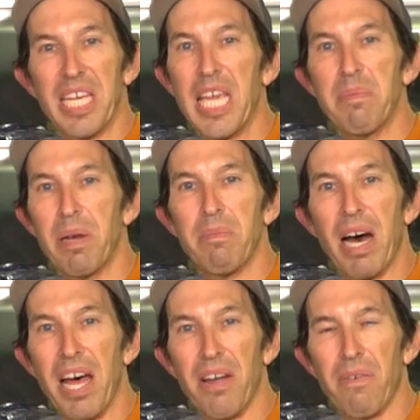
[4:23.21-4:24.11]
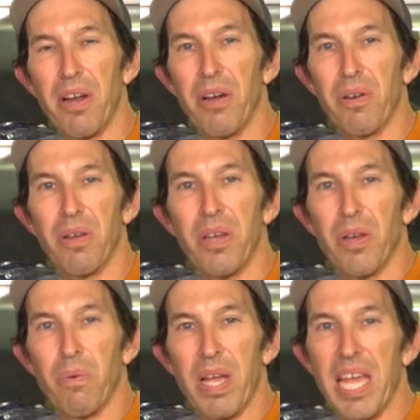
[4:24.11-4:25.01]
keeping them on the road
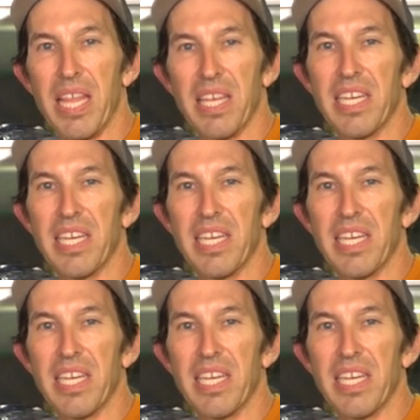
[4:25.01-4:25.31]
when the